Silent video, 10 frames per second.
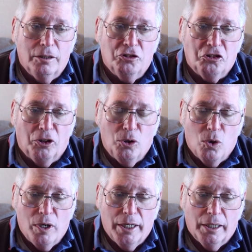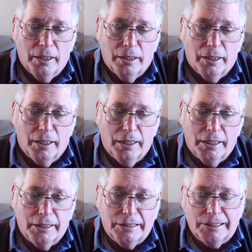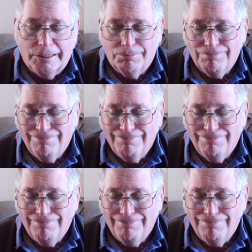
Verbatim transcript: So the